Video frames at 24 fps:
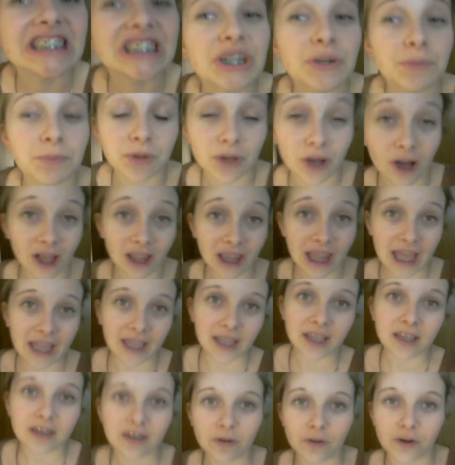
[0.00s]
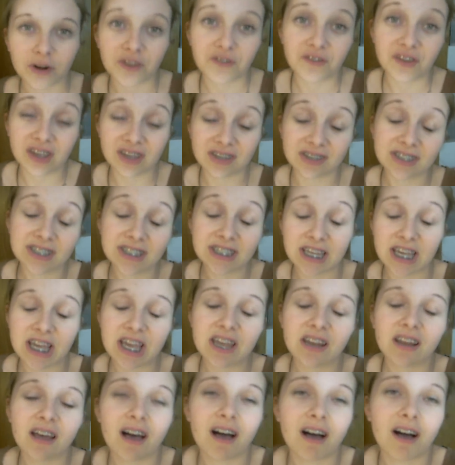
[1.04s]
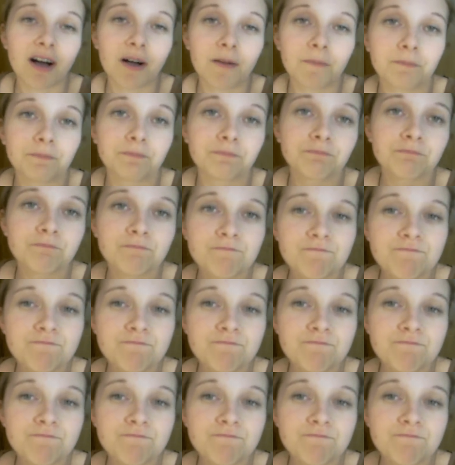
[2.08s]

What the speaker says: I hope you all like it, or if you can see it. Woo,